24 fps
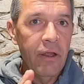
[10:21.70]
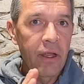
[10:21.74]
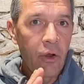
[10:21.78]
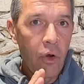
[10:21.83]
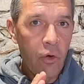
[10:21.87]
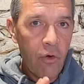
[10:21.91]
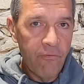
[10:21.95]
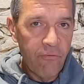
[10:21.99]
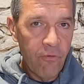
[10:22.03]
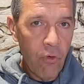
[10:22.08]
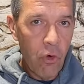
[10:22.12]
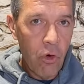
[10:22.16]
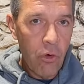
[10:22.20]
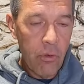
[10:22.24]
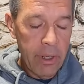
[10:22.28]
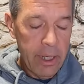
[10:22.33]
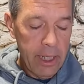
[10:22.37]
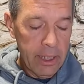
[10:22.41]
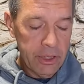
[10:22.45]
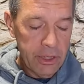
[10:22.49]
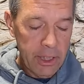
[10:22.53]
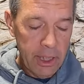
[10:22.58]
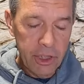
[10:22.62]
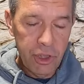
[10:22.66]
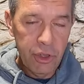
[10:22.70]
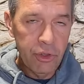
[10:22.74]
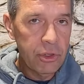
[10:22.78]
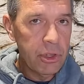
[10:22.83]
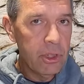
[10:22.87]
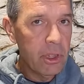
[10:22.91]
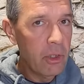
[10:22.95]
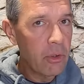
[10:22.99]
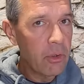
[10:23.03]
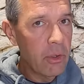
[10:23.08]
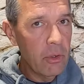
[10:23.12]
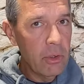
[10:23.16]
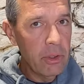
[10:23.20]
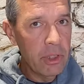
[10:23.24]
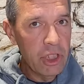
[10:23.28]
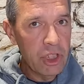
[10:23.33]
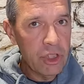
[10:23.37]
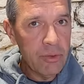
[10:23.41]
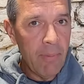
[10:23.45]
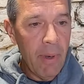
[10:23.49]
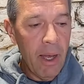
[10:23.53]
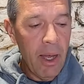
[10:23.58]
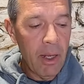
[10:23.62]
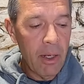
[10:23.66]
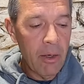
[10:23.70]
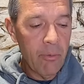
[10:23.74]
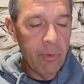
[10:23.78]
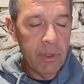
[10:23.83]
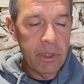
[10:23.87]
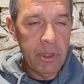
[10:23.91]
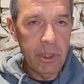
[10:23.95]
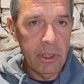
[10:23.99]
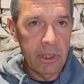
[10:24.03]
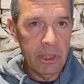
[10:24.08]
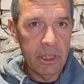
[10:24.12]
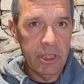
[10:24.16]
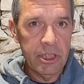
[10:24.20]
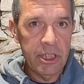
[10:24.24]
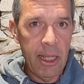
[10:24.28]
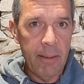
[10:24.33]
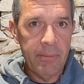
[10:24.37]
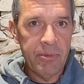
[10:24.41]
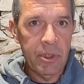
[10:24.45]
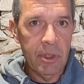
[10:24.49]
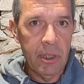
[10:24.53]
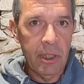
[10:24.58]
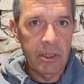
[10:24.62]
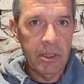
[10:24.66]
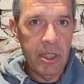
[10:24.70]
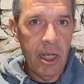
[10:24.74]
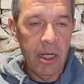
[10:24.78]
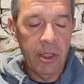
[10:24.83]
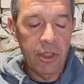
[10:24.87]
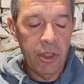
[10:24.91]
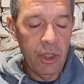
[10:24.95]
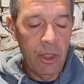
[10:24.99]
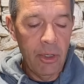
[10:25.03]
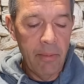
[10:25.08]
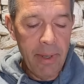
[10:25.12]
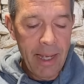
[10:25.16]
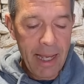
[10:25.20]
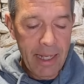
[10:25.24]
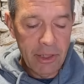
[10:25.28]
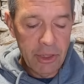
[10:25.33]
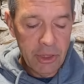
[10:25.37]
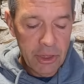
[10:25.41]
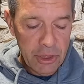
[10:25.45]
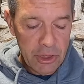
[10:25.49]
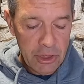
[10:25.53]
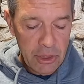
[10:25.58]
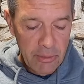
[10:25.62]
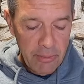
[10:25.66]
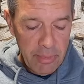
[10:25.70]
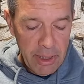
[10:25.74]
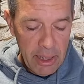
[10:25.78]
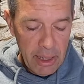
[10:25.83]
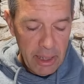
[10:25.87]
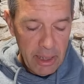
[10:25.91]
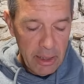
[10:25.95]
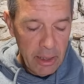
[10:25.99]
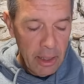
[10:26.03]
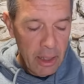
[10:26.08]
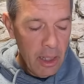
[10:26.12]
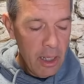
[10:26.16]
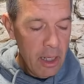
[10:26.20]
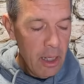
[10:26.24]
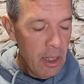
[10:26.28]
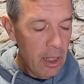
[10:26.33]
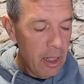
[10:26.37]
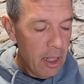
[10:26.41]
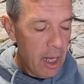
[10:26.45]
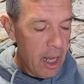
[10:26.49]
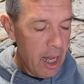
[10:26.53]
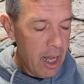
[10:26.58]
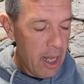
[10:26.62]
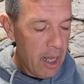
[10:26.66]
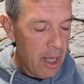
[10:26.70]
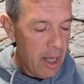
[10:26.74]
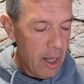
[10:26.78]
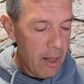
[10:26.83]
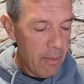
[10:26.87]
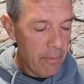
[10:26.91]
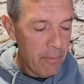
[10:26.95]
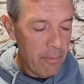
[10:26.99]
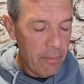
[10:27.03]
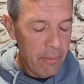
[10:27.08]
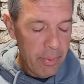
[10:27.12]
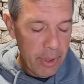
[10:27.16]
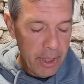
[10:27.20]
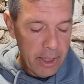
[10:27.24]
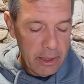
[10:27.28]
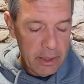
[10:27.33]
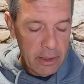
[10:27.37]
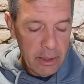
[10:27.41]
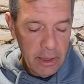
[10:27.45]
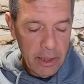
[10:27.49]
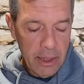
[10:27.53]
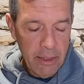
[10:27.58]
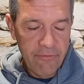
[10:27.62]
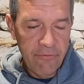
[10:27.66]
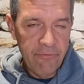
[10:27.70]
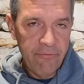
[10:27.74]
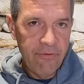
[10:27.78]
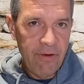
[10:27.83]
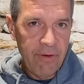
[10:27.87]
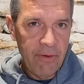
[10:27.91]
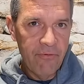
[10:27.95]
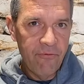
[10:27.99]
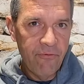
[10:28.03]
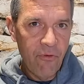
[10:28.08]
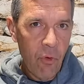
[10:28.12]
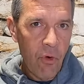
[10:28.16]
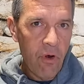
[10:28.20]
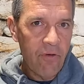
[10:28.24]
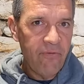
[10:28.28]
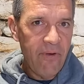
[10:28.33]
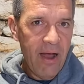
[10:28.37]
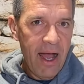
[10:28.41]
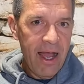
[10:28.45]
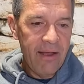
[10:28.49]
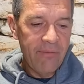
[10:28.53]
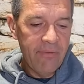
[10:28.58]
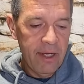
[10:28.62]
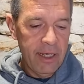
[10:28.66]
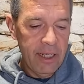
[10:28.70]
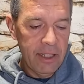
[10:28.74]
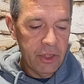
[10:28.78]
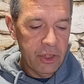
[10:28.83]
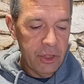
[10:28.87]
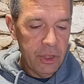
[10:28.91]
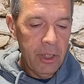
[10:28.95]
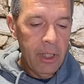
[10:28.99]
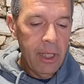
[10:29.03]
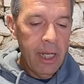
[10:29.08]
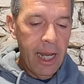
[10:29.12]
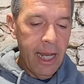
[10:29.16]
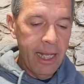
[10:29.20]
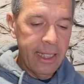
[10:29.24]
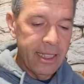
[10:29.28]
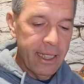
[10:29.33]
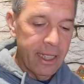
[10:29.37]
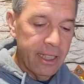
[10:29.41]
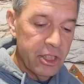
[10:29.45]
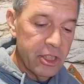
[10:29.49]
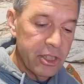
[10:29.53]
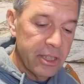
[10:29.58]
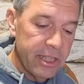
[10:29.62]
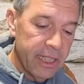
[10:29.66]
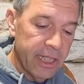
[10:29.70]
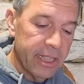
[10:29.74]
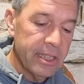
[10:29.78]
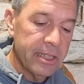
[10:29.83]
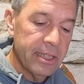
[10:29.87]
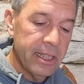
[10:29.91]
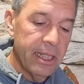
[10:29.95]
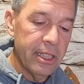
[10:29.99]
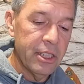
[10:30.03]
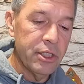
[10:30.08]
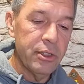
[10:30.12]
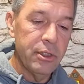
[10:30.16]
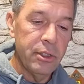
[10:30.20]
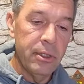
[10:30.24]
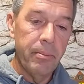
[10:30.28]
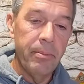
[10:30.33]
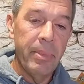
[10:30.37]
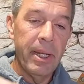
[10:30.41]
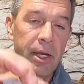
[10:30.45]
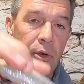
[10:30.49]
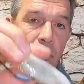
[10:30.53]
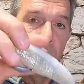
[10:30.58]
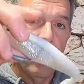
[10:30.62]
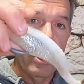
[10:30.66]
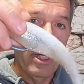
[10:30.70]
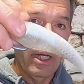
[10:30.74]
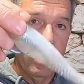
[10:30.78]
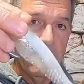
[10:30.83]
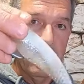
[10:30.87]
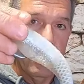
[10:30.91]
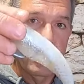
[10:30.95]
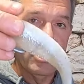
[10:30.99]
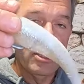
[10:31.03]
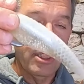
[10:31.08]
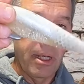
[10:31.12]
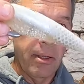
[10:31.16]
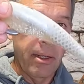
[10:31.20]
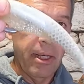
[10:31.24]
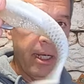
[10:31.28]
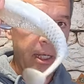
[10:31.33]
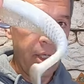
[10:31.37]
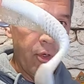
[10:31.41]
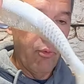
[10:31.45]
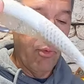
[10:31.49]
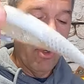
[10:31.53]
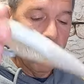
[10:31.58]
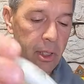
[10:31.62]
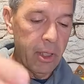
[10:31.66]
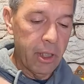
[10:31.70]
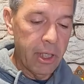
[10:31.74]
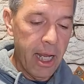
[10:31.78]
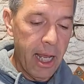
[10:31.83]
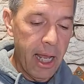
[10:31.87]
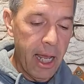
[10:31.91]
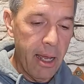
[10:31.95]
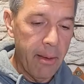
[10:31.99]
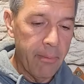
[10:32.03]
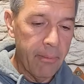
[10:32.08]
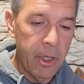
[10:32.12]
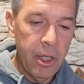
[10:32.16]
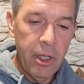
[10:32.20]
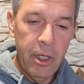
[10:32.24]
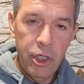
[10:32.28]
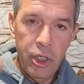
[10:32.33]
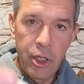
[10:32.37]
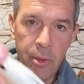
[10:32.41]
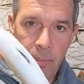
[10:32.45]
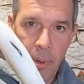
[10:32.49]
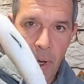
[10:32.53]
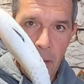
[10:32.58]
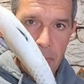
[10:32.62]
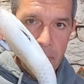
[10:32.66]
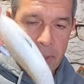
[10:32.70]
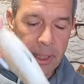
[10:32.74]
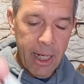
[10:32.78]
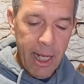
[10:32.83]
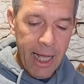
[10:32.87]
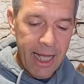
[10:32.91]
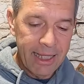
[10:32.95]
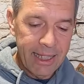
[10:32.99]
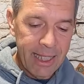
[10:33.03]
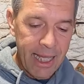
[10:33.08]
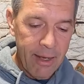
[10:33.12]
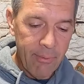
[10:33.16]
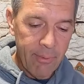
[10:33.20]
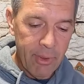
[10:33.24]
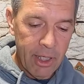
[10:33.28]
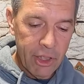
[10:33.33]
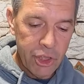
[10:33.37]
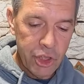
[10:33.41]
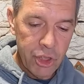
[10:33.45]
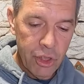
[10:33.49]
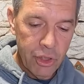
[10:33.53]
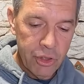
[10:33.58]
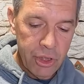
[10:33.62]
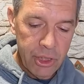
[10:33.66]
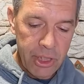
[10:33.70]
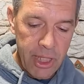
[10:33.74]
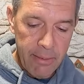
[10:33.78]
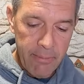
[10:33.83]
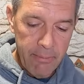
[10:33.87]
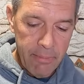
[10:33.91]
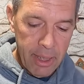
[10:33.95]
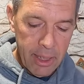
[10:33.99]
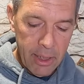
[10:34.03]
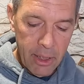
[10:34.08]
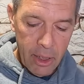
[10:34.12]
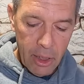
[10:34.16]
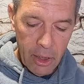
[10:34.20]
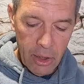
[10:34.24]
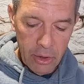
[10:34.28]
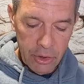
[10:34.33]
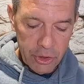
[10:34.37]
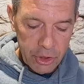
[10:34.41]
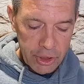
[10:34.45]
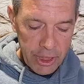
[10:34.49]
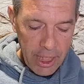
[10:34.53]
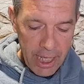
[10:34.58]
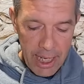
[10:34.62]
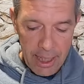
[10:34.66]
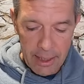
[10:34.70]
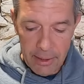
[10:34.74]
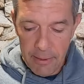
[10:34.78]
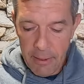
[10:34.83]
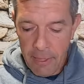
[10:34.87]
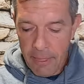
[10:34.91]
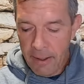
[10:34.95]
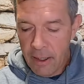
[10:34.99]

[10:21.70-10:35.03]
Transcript: or 4-inch. I usually don't go any smaller, with the exception I'll talk to you in about just a minute. But 4 or 5-inch, and then 6-inch, the big one in the wintertime. You probably caught that when I showed you that big cull shad.